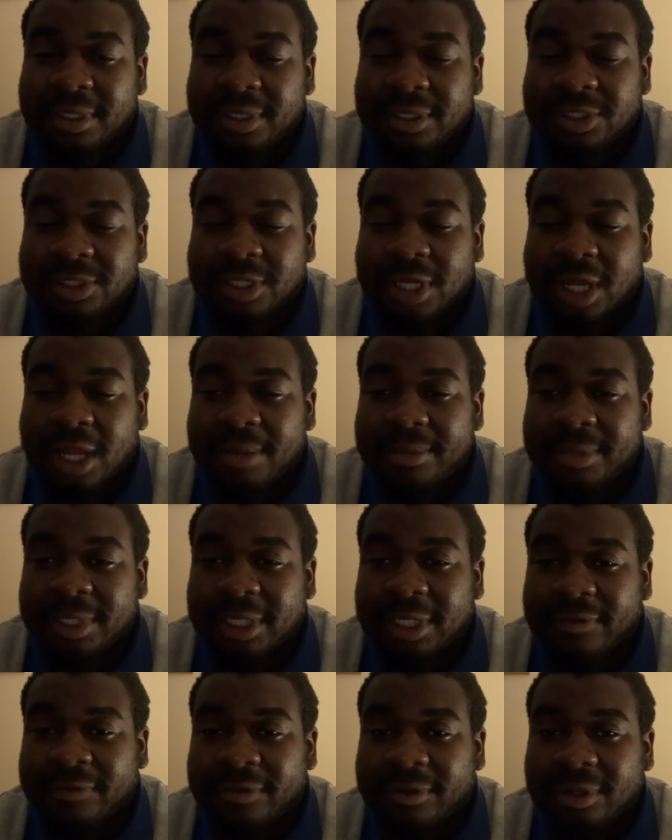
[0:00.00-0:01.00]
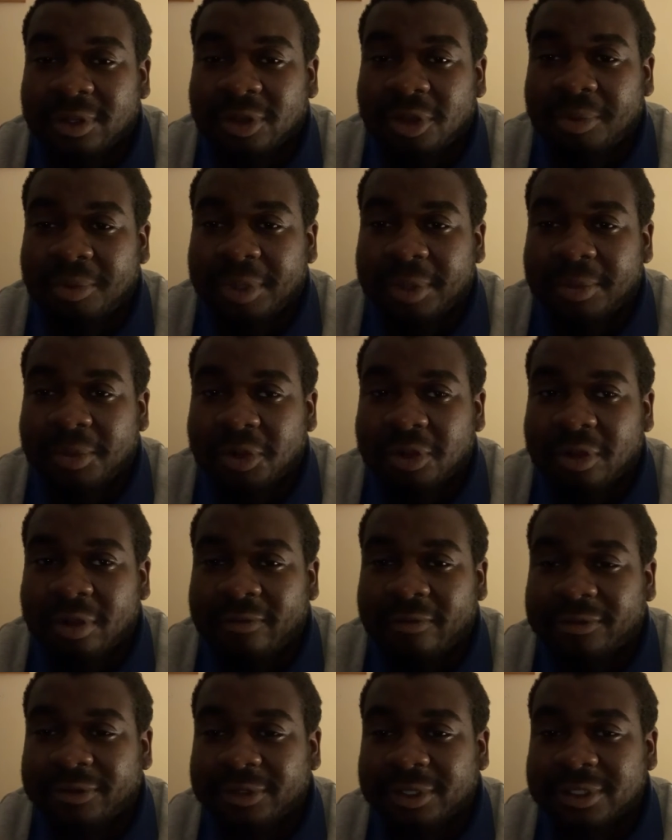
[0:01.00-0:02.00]
you know what I mean? Giving a little bit more
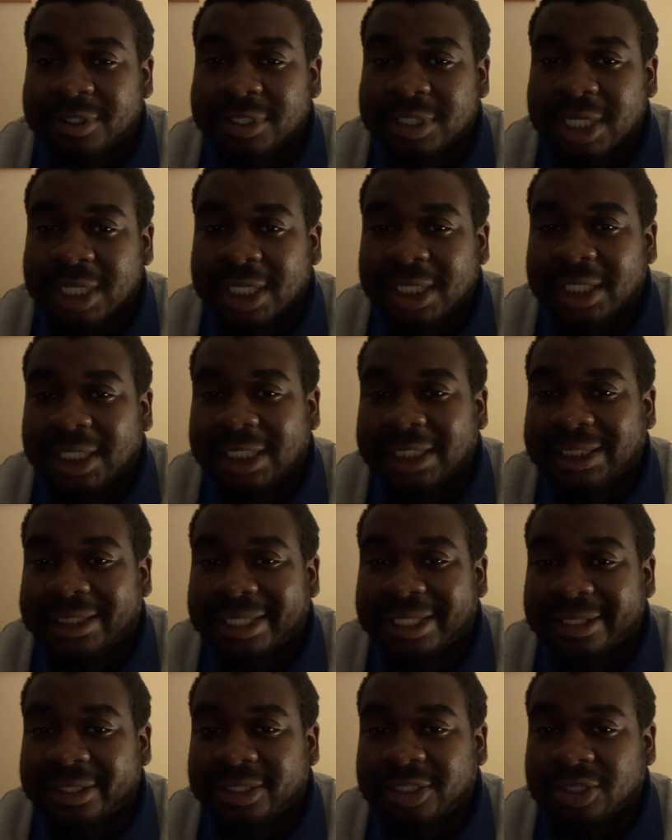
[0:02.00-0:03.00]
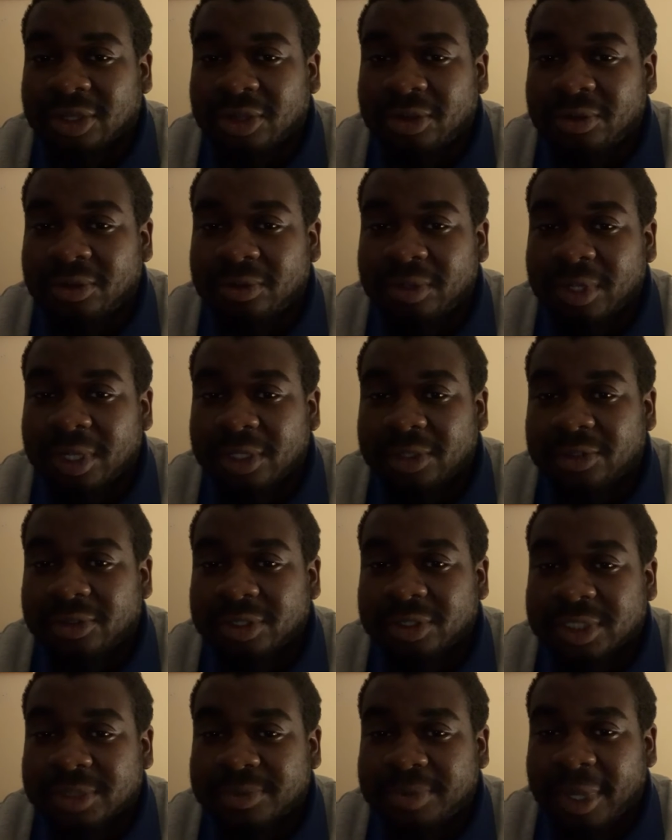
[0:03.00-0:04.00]
confidence. He did show
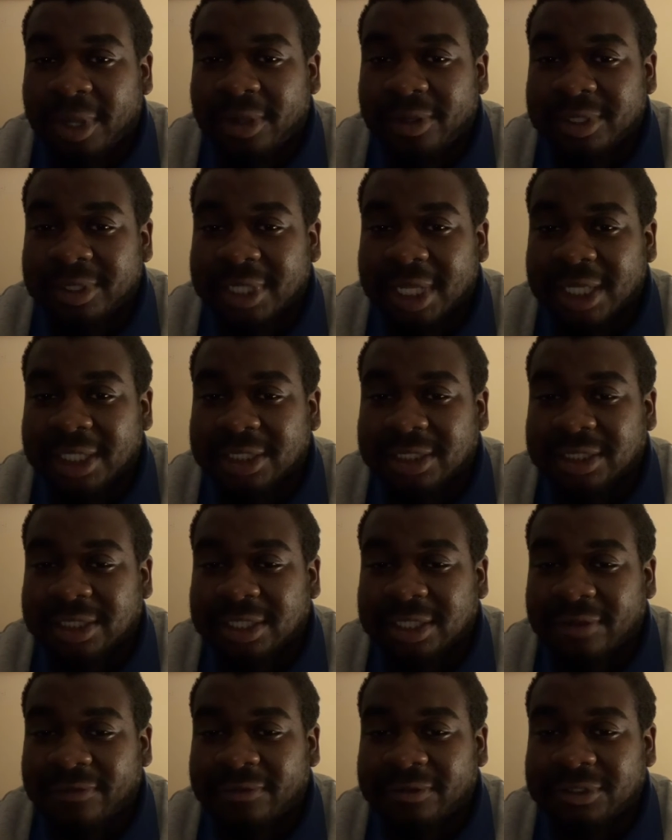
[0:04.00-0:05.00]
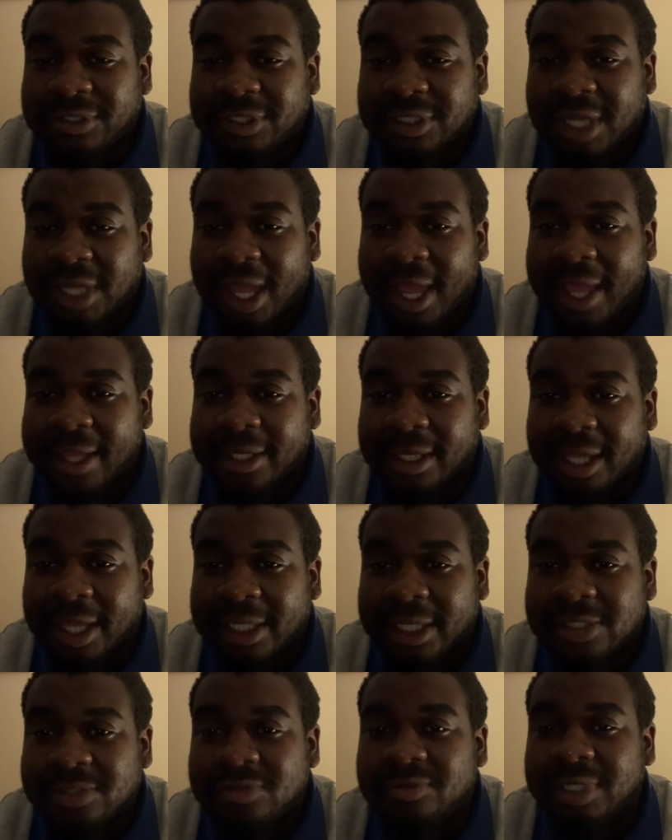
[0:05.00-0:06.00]
good spells at Sheffield United. Like,
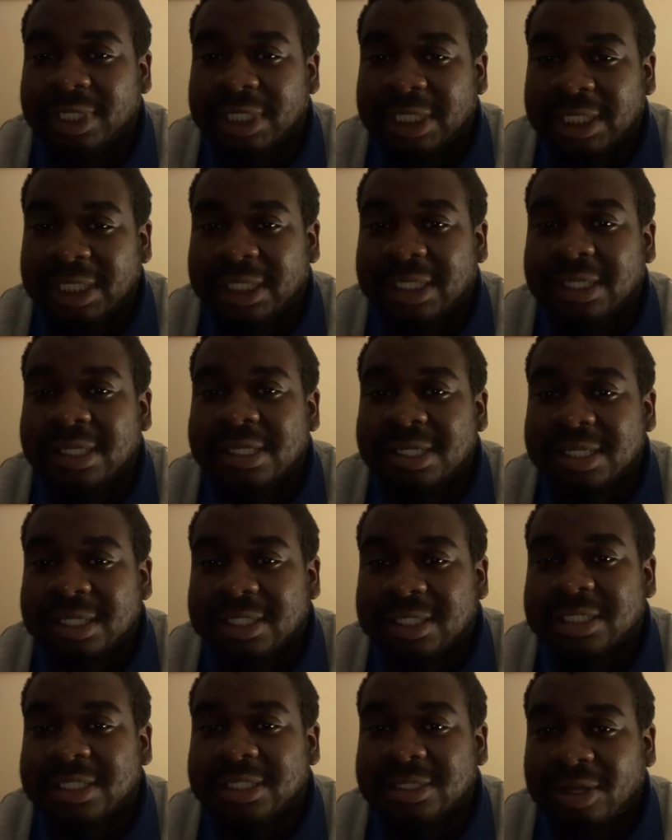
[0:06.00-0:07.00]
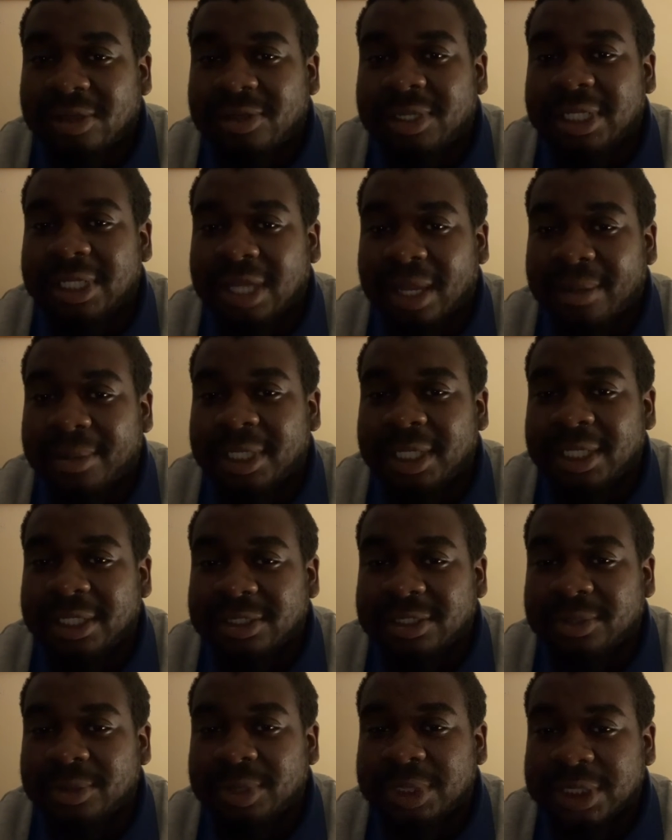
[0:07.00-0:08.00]
he's really slowly coming
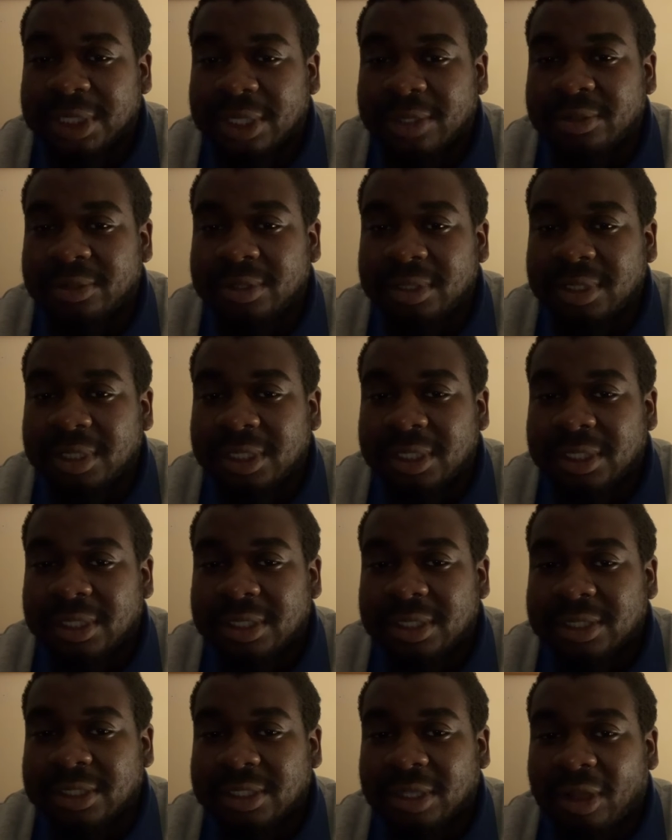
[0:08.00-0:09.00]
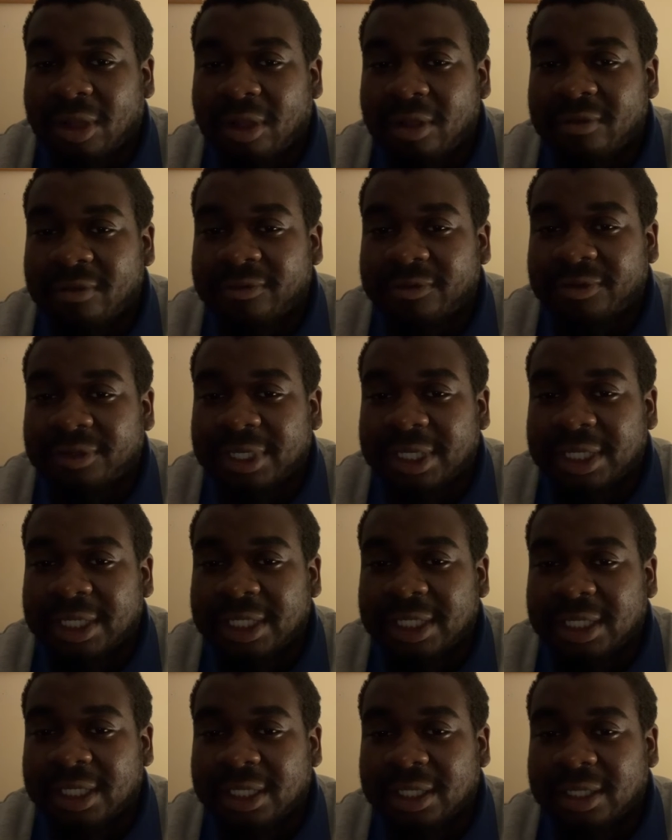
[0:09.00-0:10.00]
into his own. So
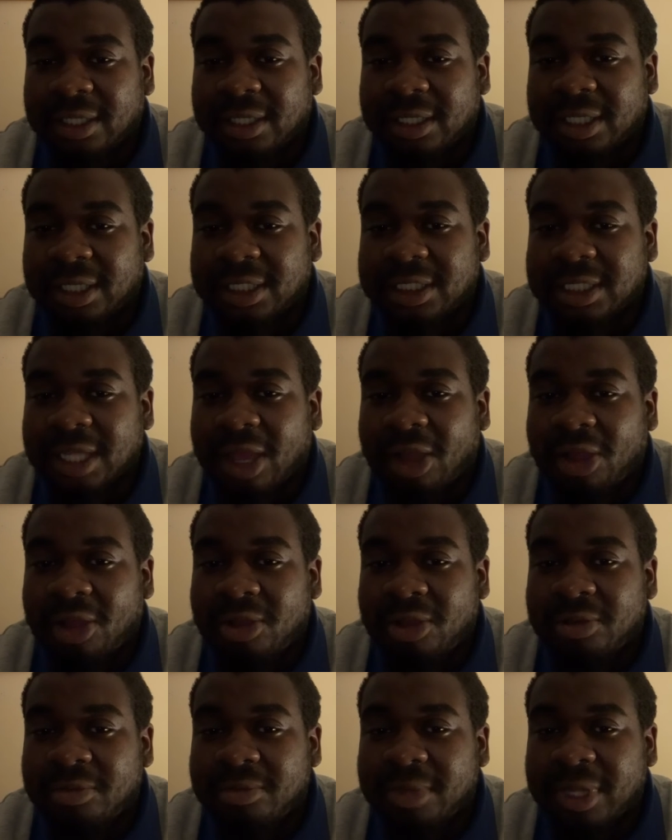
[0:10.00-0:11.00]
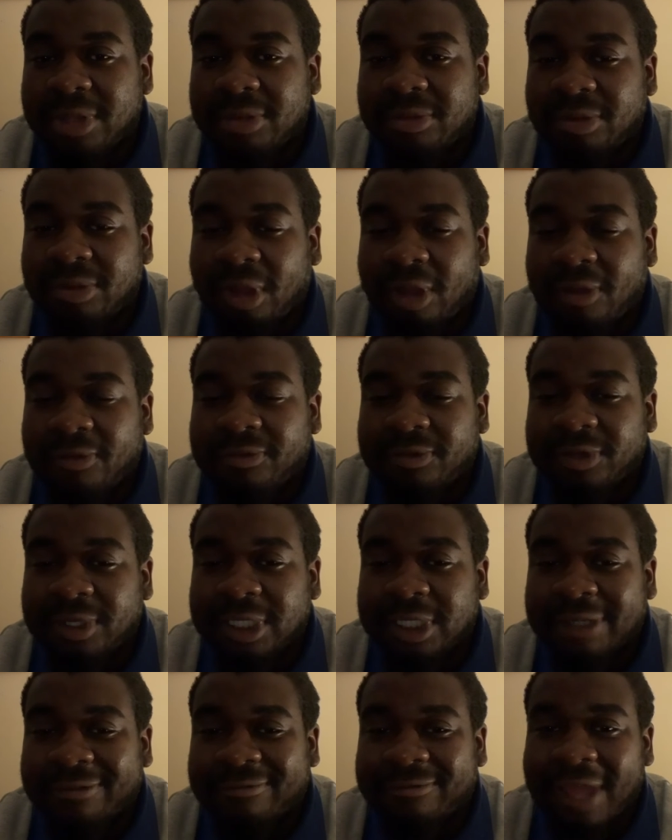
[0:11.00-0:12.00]
hopefully he's at home, and hopefully
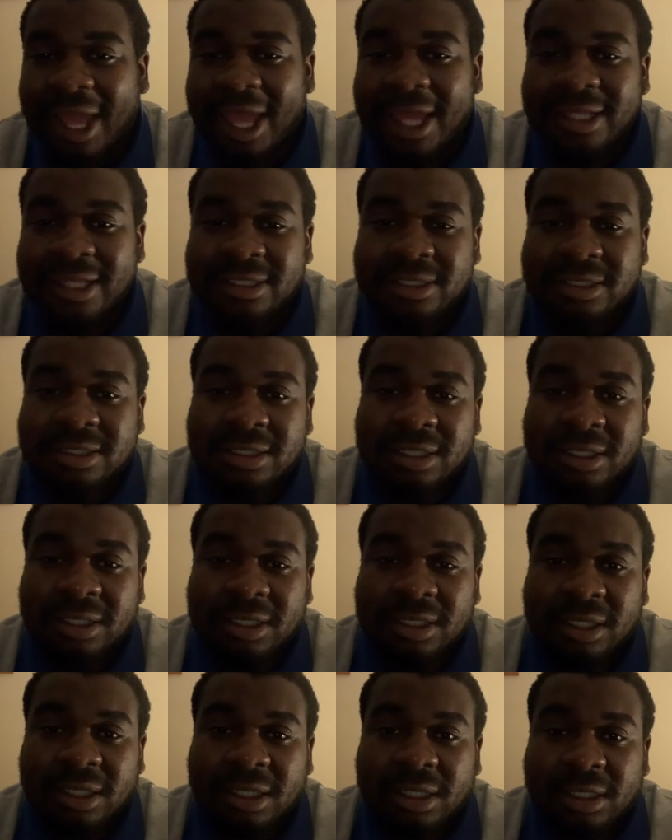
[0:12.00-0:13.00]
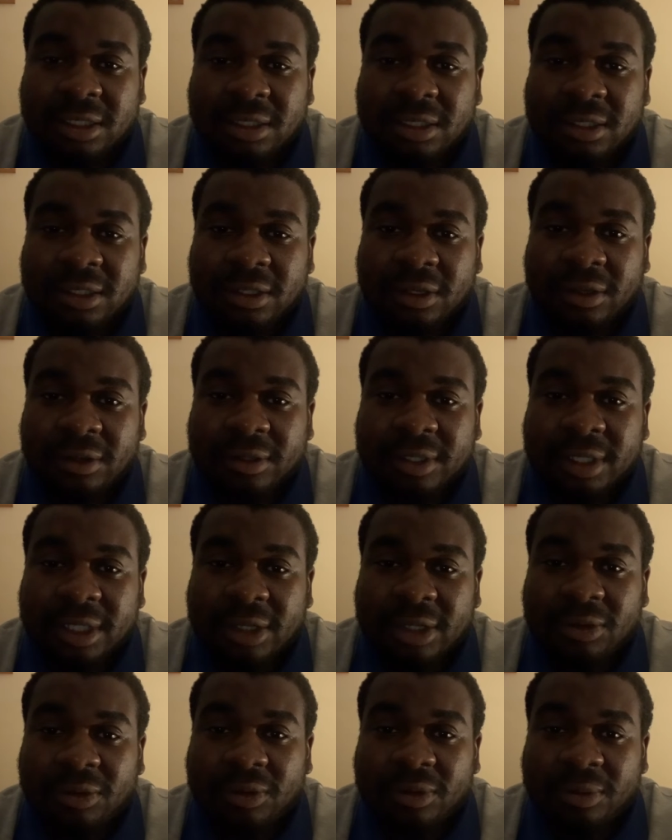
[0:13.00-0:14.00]
the fans, you know, can
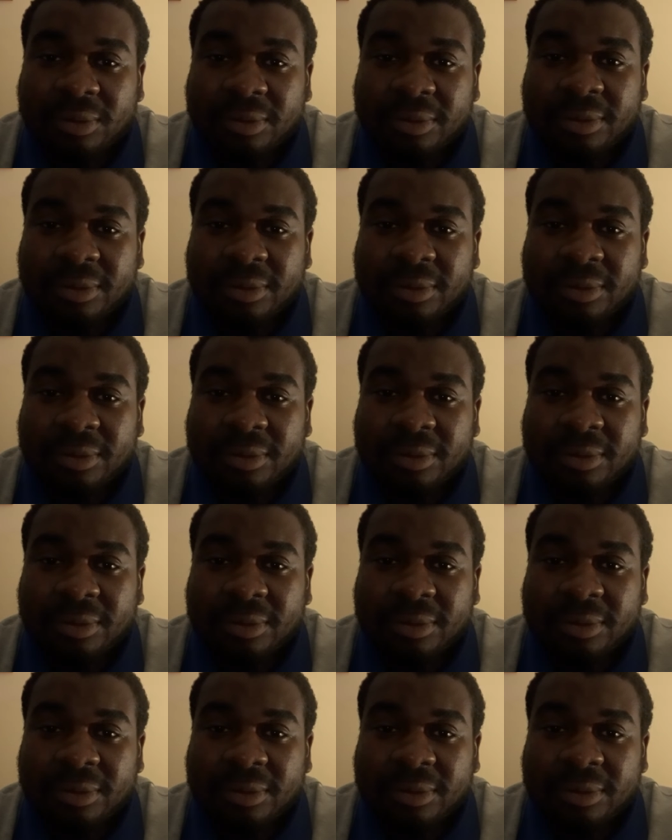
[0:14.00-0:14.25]
all